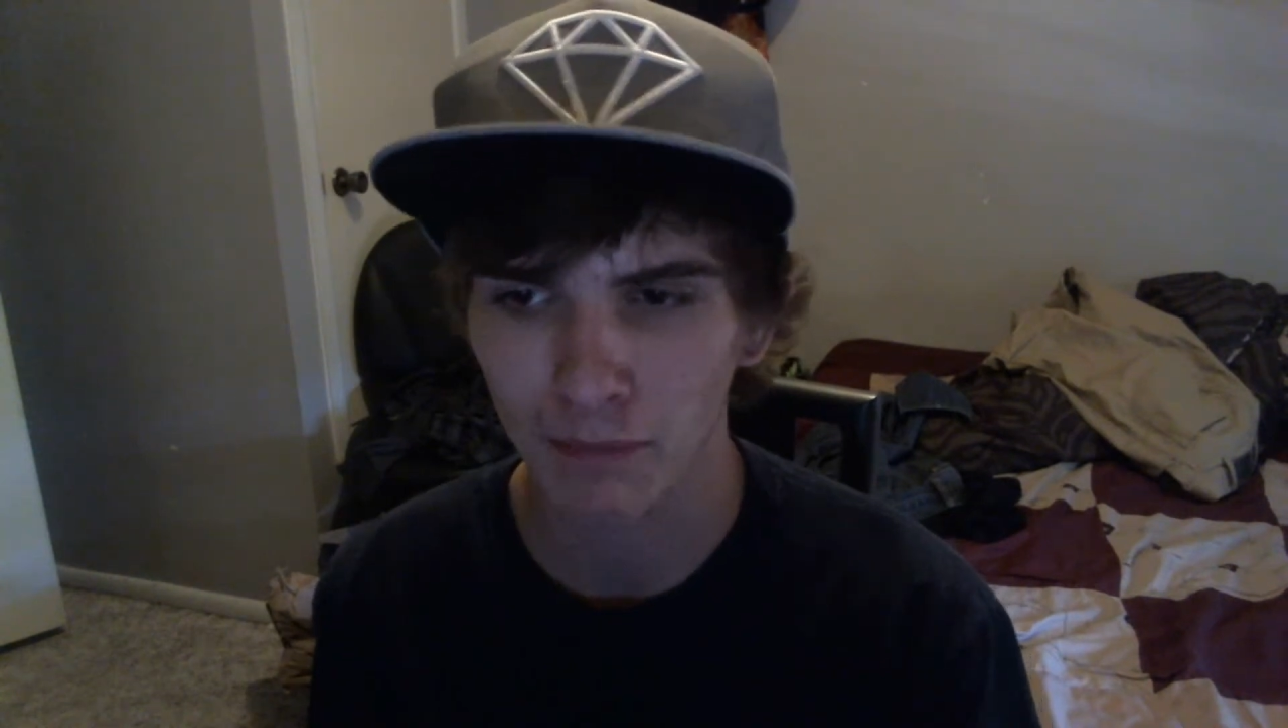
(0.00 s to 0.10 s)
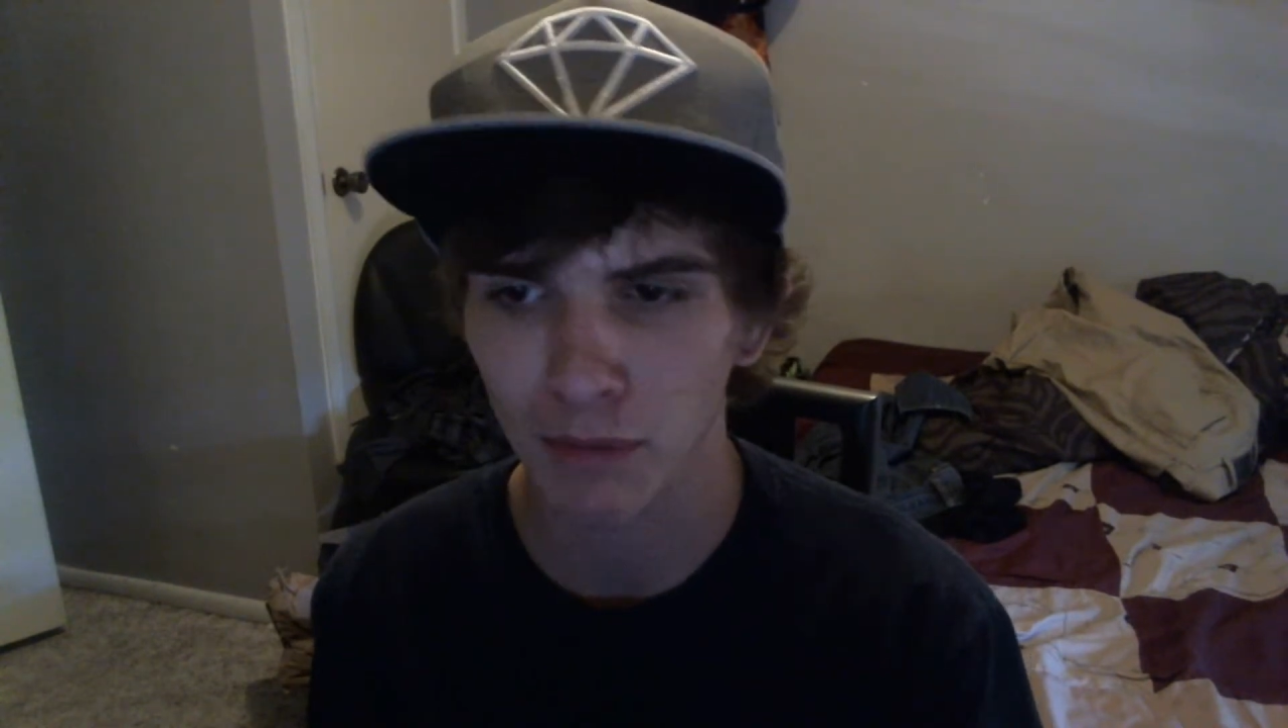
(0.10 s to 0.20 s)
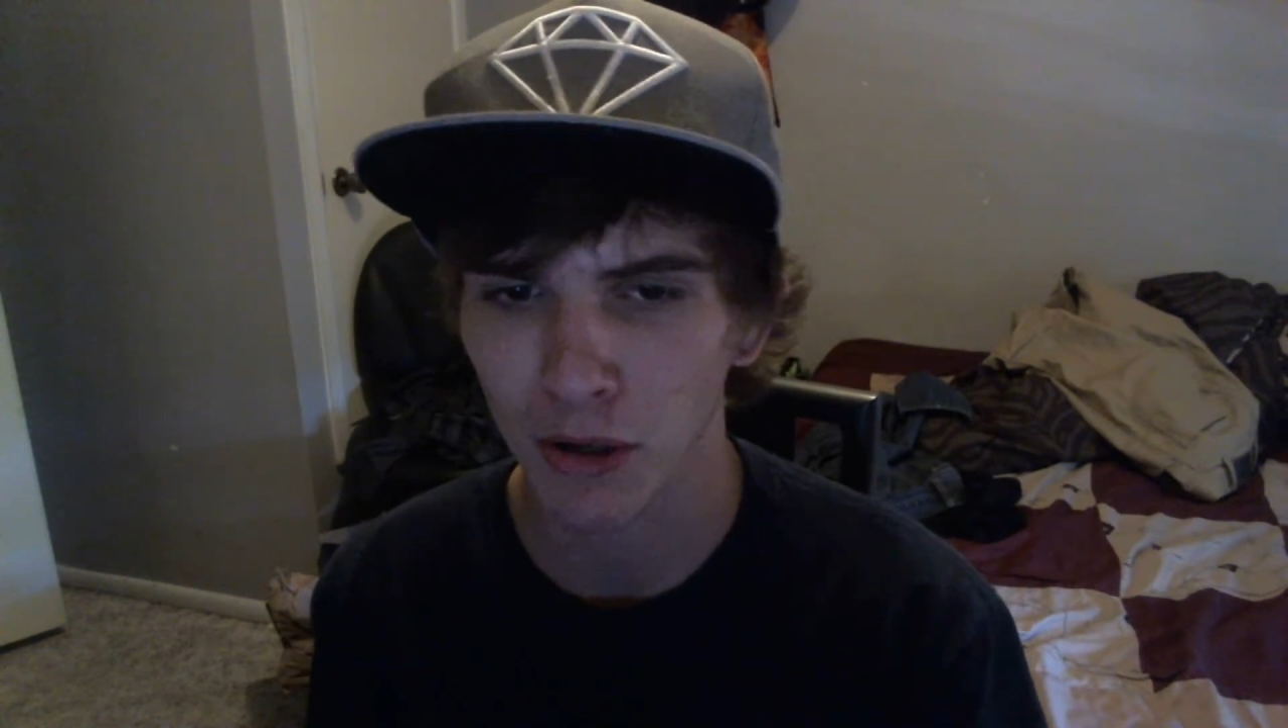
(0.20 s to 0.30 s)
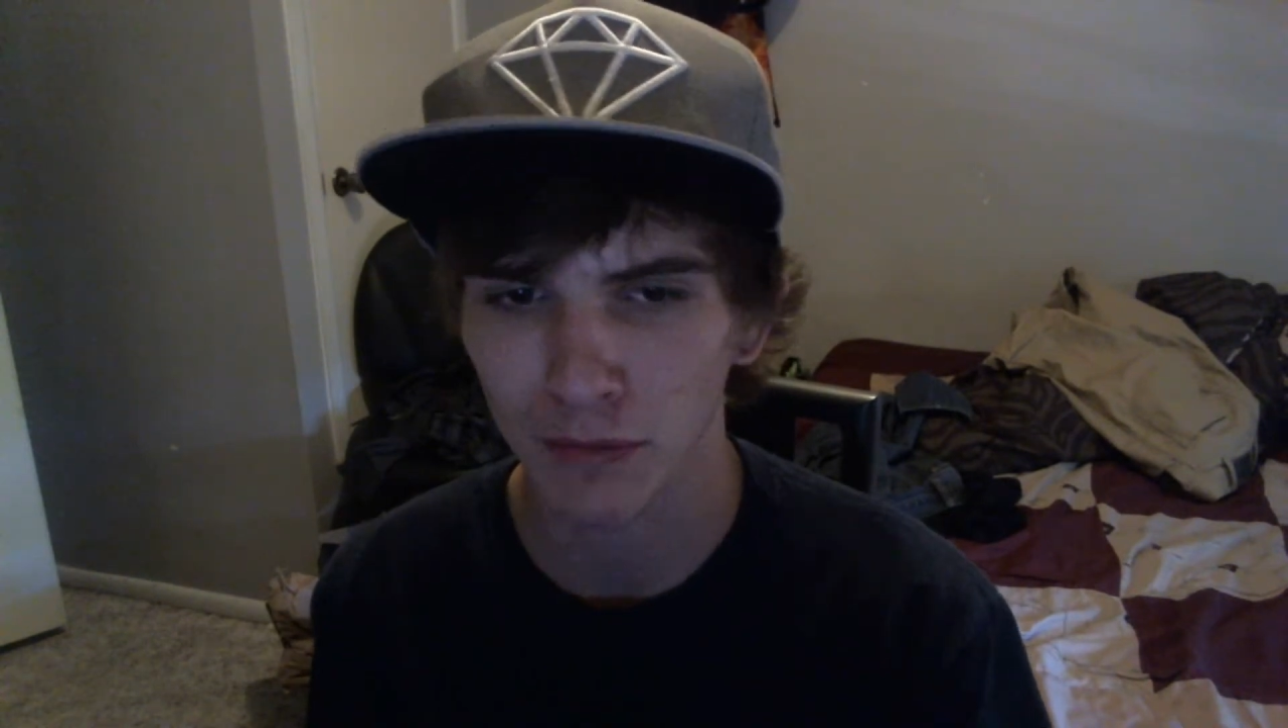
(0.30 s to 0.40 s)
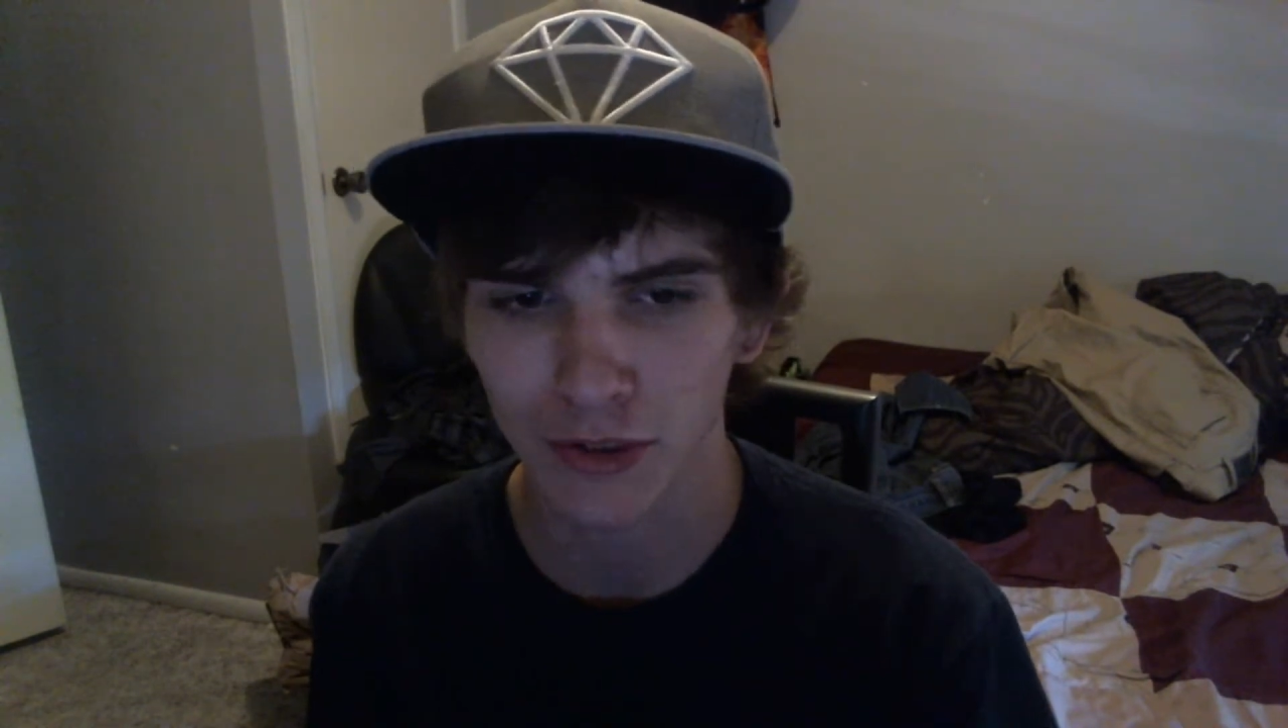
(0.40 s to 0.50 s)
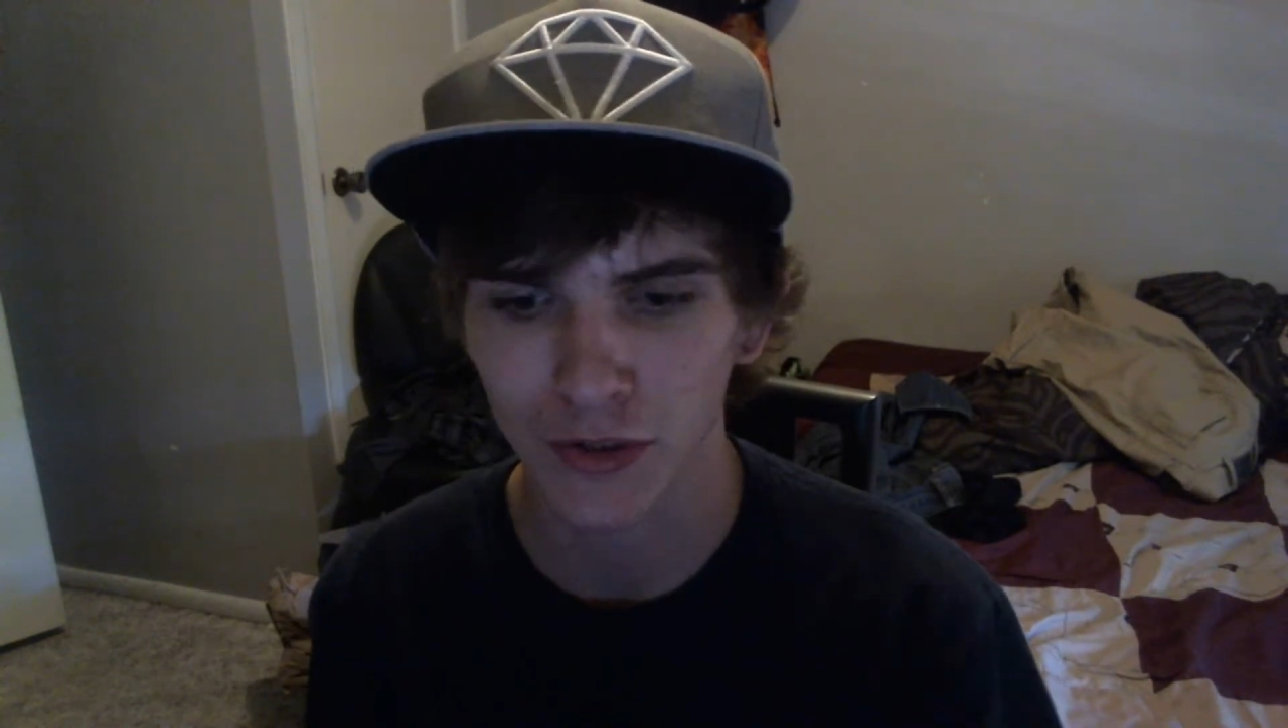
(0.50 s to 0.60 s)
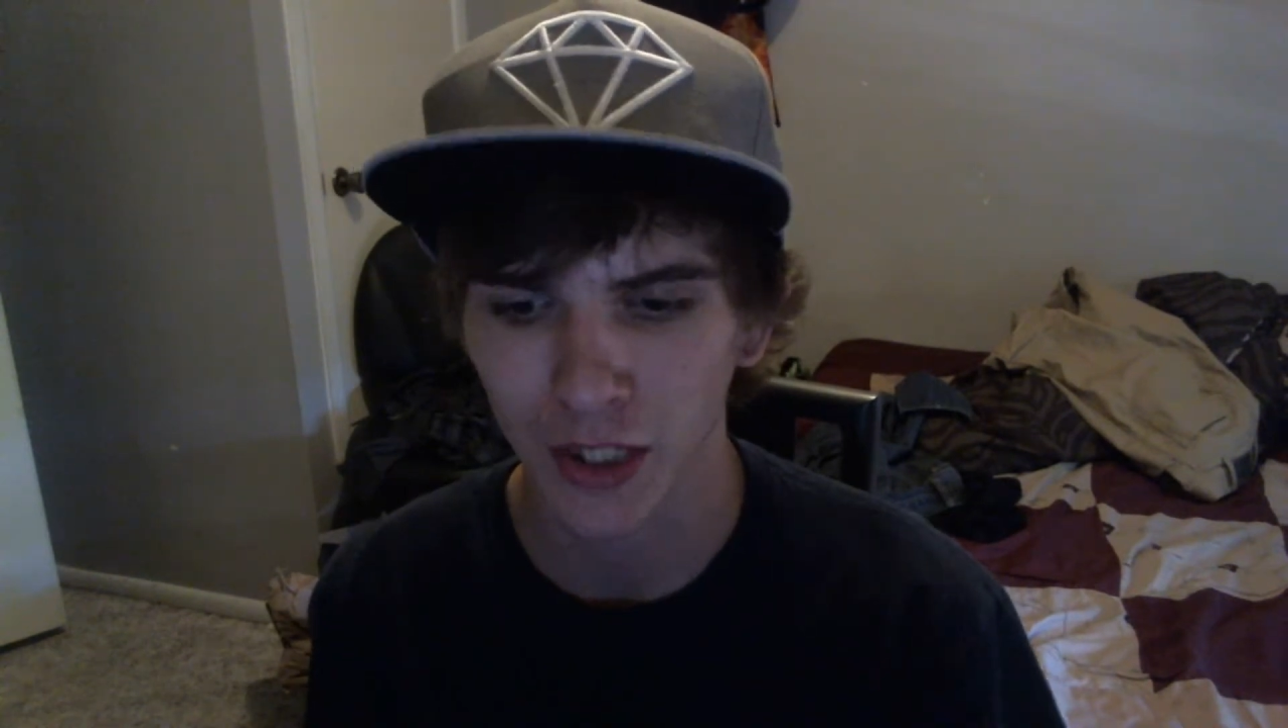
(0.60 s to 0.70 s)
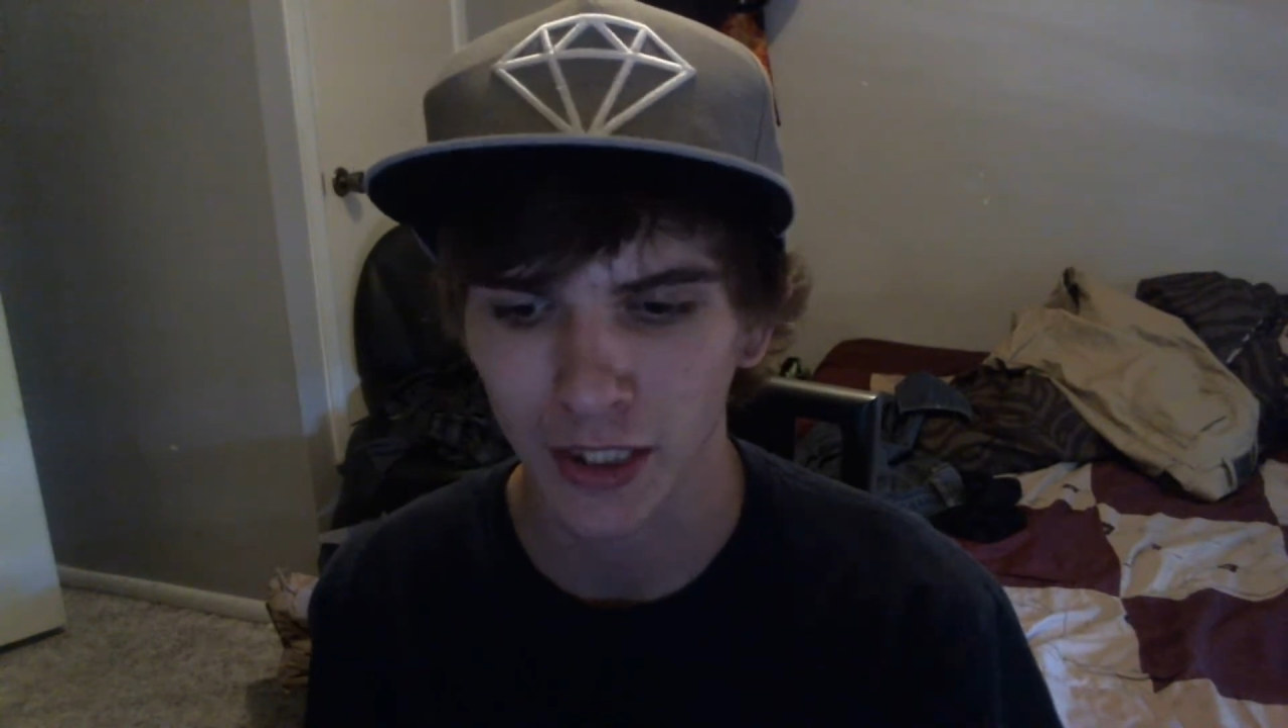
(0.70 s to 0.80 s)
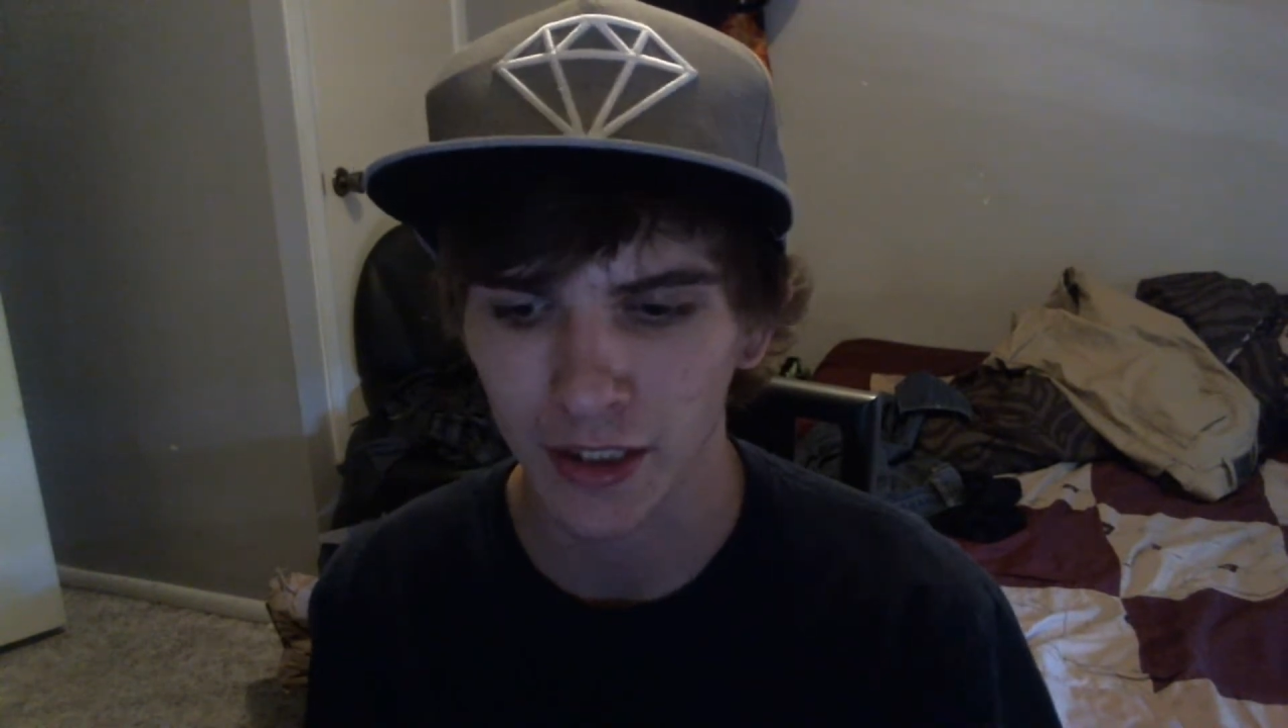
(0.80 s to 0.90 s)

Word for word: bomb just like